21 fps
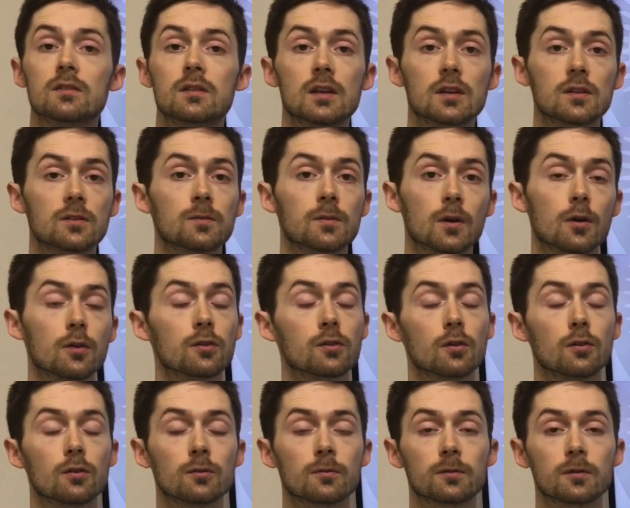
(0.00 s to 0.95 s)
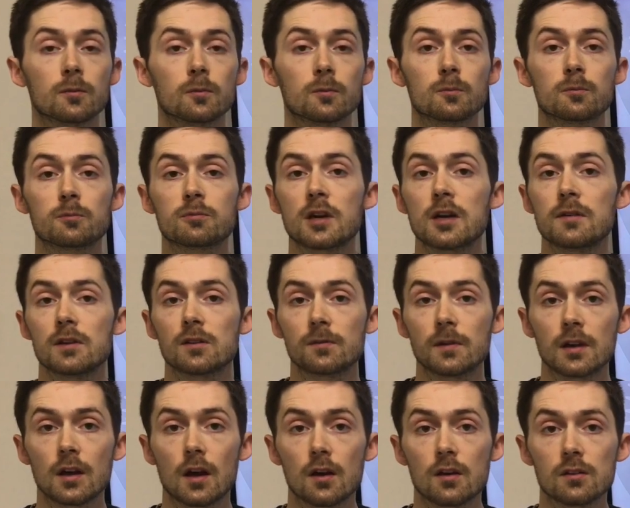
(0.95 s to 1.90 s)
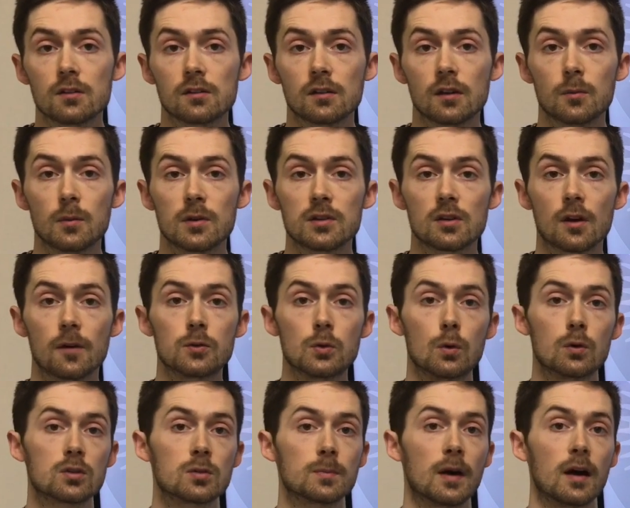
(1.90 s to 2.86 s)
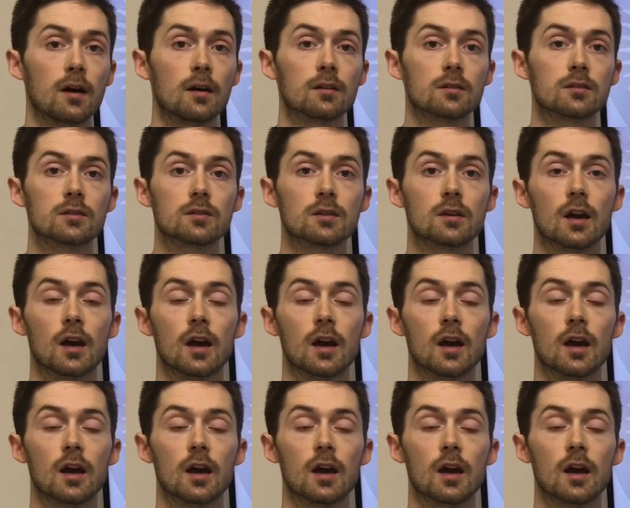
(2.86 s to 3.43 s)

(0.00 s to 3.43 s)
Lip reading: This follows on from previous videos in which I've talked about